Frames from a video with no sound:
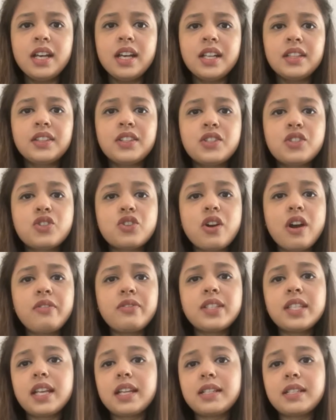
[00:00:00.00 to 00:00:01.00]
This
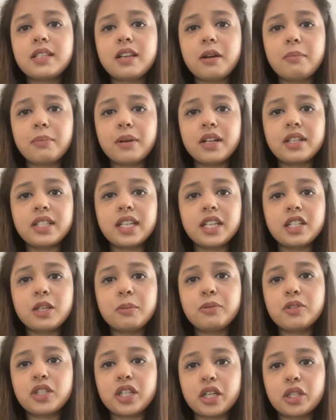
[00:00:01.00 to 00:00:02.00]
draft sets up a data
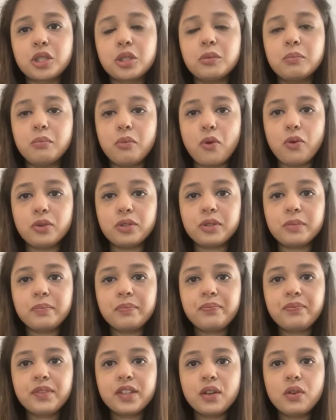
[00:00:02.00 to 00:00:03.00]
protection board
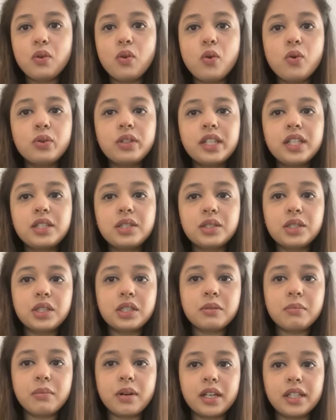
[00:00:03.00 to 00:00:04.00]
only to
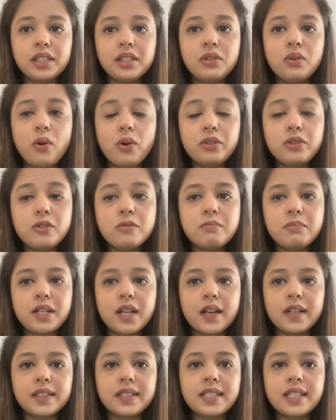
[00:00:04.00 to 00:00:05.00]
determine
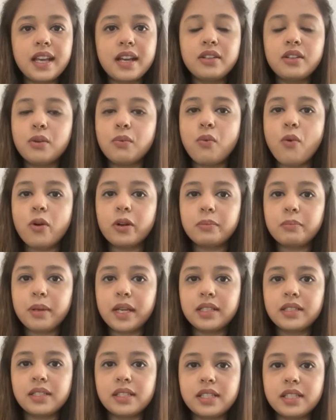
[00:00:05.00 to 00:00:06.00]
non-compliance and award
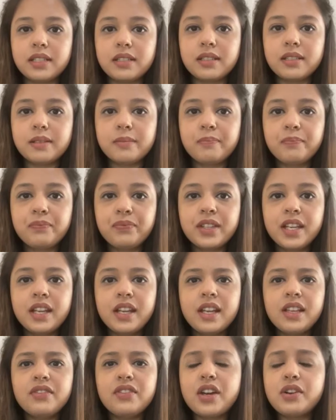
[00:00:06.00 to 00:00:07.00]
penalties.
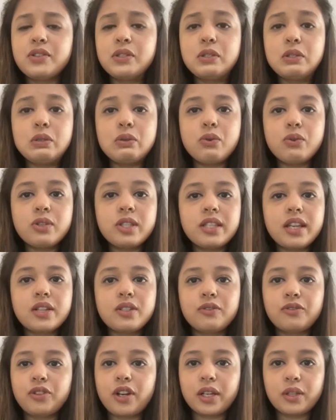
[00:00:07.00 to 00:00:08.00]
There is no set
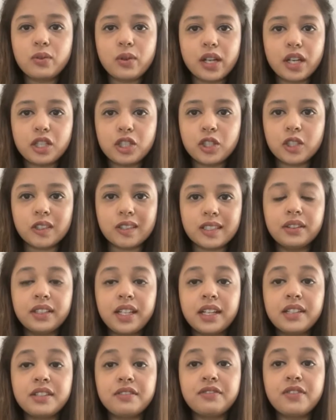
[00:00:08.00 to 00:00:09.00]
of regulations
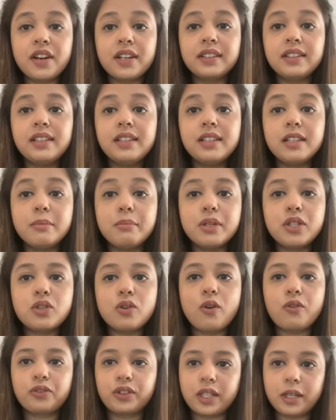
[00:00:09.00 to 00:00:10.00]
that define the limit
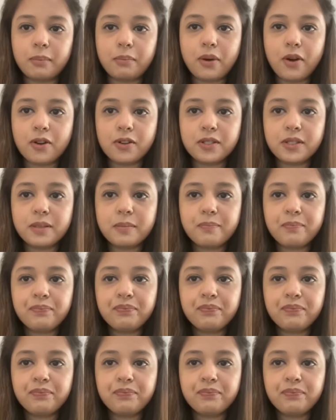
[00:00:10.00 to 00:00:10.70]
of their powers.